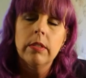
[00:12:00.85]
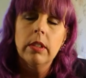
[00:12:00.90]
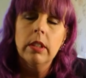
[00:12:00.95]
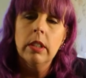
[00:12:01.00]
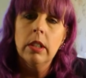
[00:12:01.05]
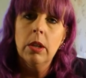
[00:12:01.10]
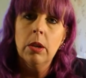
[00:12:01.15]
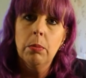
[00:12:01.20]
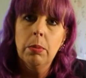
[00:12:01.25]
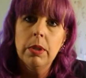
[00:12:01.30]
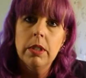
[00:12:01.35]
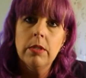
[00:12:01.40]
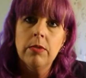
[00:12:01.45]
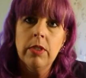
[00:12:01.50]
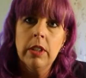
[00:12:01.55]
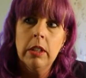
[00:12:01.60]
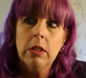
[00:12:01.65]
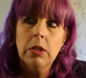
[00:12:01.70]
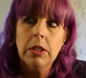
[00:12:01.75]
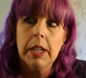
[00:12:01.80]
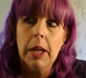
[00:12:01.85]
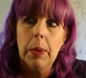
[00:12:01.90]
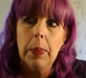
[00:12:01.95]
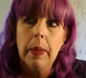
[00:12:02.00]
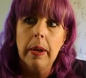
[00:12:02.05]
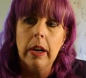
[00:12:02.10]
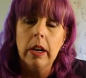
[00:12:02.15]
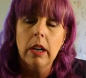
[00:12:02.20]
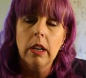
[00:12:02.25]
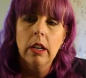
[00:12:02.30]
you know, put some feelers out
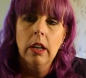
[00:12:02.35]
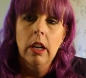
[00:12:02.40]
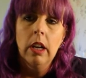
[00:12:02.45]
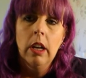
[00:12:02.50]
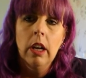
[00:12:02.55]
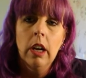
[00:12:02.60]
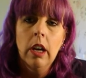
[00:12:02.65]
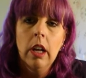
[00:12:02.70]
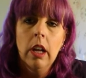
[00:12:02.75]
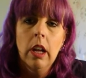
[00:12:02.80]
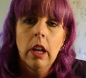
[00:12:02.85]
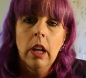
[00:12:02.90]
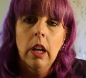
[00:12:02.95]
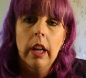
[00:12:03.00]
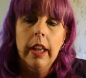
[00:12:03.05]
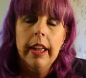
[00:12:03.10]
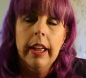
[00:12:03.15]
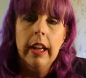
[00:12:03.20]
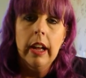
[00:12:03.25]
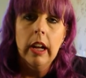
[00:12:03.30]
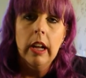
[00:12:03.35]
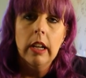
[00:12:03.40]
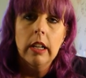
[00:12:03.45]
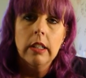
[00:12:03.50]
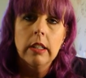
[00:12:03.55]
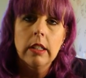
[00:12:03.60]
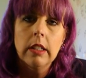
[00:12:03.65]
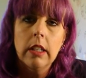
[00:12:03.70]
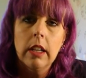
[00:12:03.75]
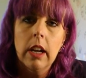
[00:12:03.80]
there.
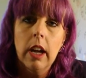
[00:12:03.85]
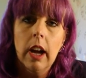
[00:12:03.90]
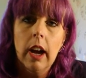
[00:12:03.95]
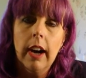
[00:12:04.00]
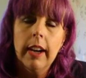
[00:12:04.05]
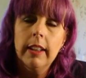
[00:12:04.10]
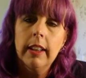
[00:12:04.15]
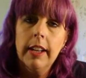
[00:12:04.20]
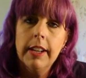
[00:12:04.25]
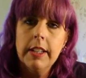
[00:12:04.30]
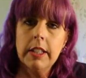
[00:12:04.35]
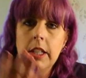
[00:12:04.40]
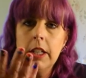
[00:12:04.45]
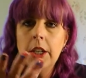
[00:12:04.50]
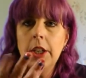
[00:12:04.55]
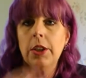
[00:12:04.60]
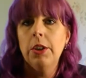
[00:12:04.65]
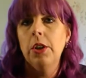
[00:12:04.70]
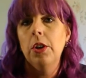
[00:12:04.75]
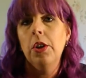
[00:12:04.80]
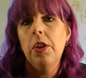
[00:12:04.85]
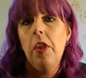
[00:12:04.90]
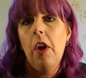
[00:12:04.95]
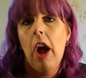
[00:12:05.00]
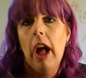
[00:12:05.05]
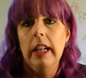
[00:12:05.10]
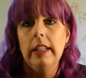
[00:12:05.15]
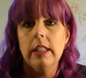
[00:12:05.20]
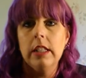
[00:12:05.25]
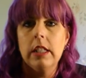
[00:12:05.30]
And I'd like to hear your
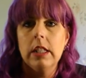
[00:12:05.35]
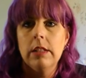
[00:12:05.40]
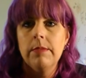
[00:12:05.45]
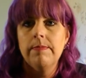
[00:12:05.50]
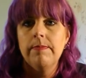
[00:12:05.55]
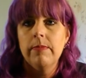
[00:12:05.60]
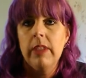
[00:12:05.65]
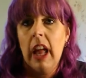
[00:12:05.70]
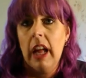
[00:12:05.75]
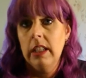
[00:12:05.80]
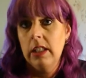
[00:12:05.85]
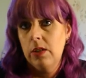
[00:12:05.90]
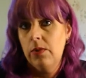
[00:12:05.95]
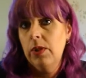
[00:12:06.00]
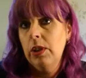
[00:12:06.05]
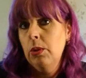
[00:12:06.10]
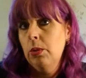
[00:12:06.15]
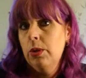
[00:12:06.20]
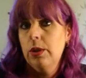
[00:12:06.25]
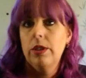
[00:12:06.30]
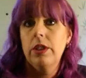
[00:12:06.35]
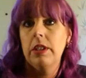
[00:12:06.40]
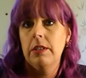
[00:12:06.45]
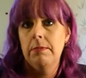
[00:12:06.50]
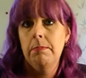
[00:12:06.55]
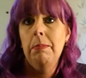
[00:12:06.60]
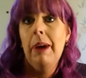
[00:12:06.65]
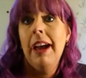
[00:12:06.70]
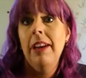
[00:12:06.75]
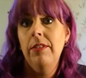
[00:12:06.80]
thoughts as viewers
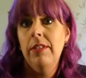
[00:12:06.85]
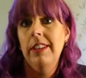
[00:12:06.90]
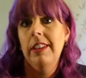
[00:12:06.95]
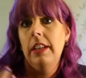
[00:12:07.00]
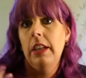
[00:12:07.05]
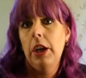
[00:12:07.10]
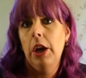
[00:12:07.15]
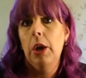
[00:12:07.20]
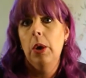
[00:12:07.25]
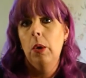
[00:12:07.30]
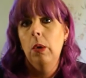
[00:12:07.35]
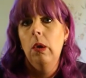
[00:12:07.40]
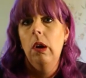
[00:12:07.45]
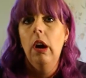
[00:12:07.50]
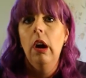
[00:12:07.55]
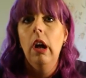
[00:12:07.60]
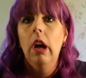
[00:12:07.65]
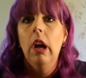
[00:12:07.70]
of my video.